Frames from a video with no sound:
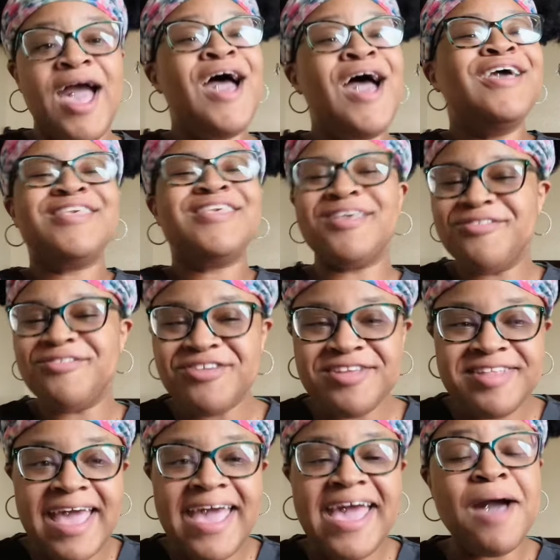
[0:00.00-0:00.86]
So
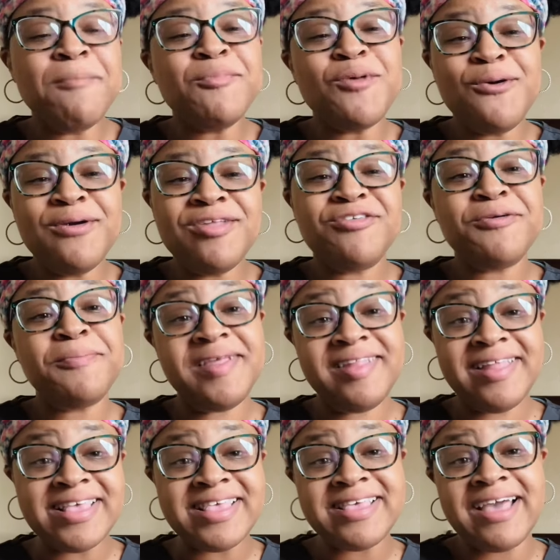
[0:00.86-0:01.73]
today I'm going to be
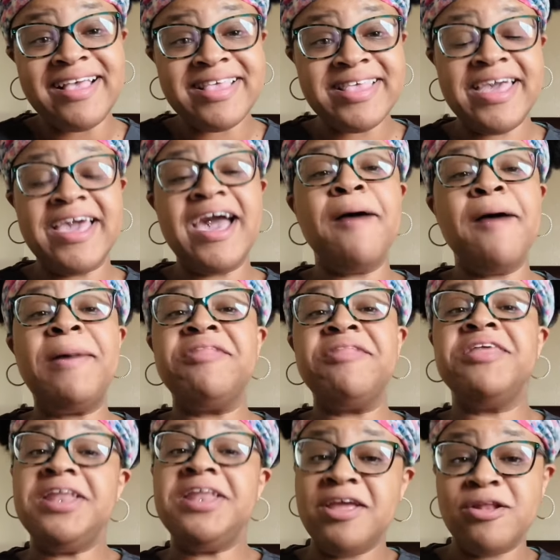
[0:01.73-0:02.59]
discussing about
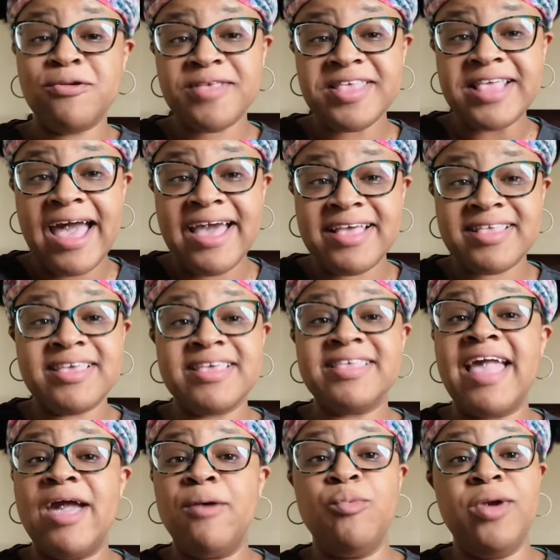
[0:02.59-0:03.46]
the needle sizes
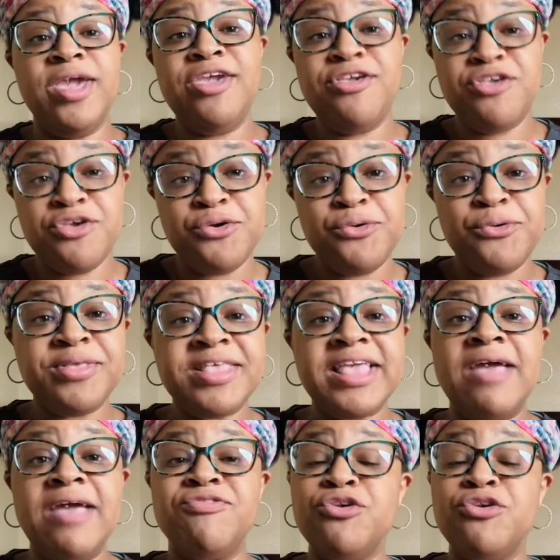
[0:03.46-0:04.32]
that we use
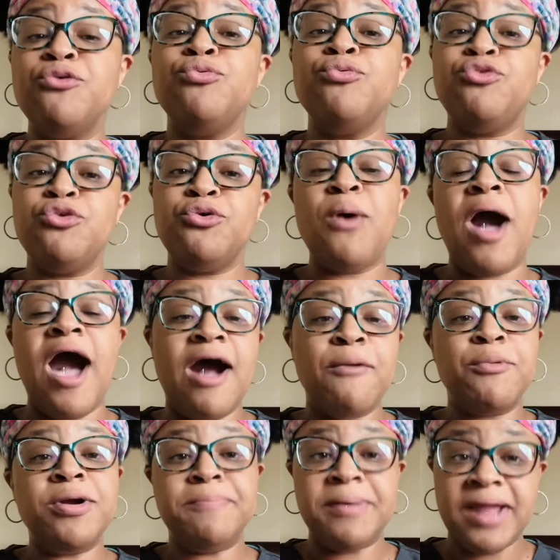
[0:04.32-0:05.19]
to do
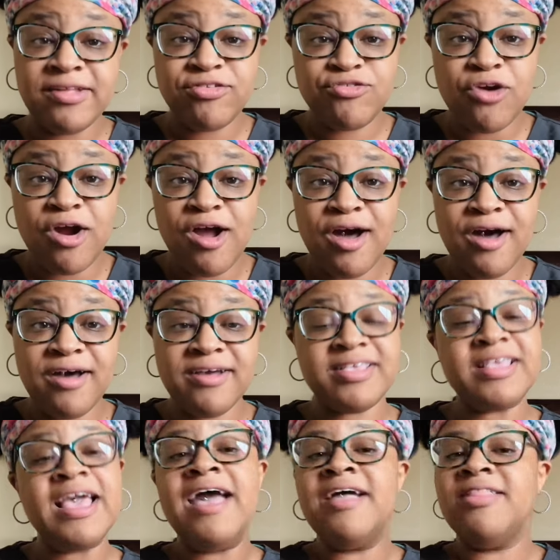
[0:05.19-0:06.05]
our blood
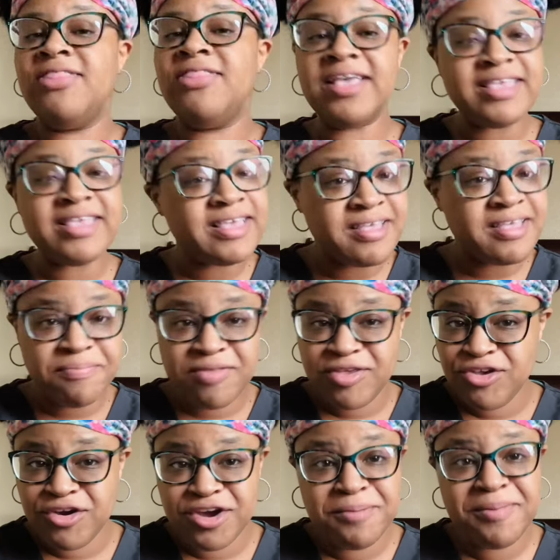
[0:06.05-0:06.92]
draws. This is something
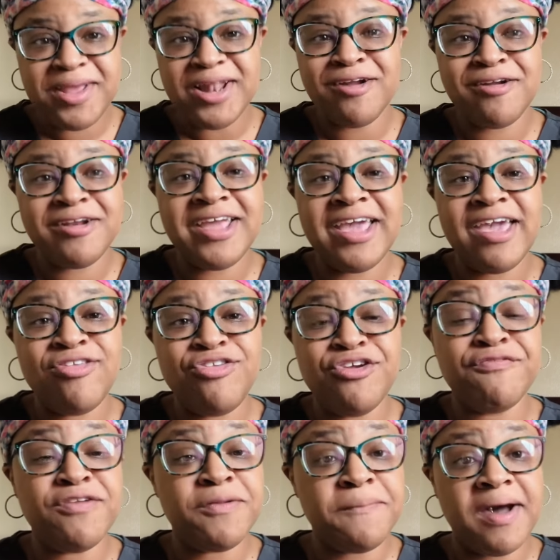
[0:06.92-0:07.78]
you're going to be learning in
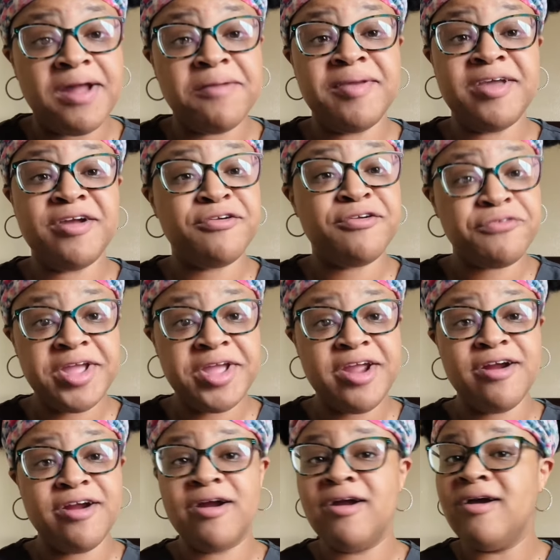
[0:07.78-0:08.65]
your phlebotomy
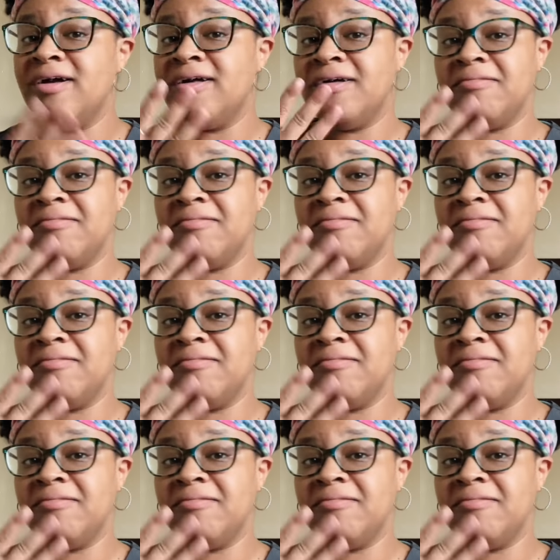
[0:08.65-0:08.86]
career,